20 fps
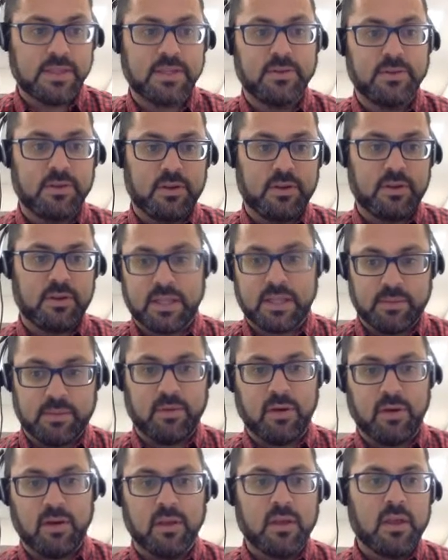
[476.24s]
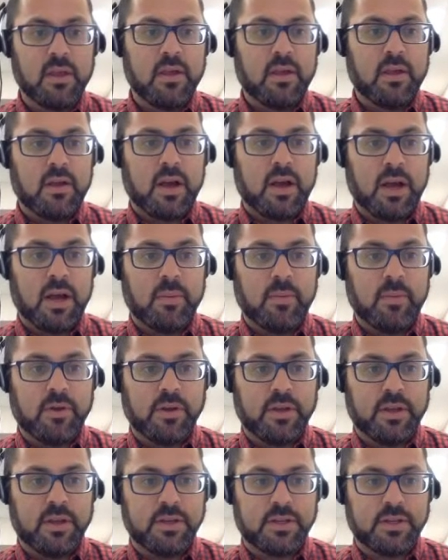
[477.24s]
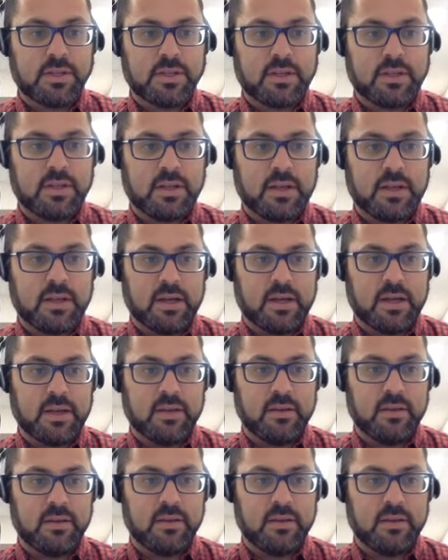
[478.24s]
and you can click them all, or you could just click on